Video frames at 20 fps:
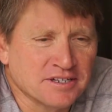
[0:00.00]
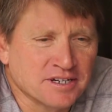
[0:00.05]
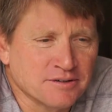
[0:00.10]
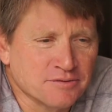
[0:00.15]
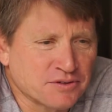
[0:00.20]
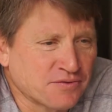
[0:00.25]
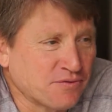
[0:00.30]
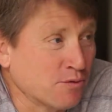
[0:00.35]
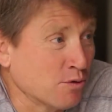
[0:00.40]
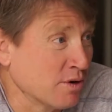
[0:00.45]
I
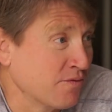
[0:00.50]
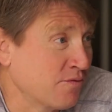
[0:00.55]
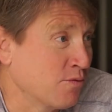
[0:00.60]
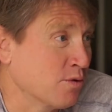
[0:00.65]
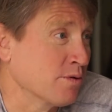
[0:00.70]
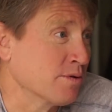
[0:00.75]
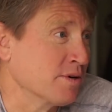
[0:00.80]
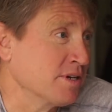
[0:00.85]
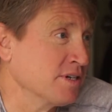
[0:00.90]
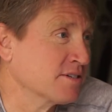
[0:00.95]
was
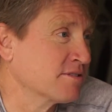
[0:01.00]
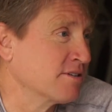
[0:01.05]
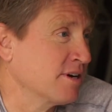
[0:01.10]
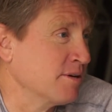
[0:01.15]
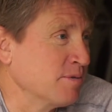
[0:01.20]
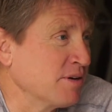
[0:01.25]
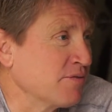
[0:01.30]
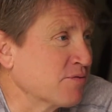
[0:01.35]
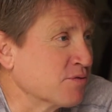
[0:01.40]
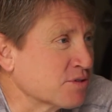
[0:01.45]
44 when I tried
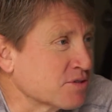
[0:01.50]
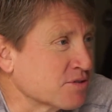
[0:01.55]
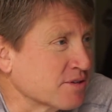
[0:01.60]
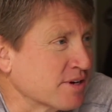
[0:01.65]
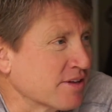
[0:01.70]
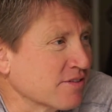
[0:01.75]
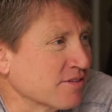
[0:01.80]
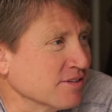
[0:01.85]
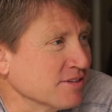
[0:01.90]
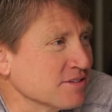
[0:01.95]
my first
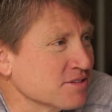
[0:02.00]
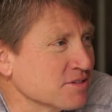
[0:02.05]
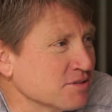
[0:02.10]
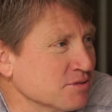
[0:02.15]
triathlon. So,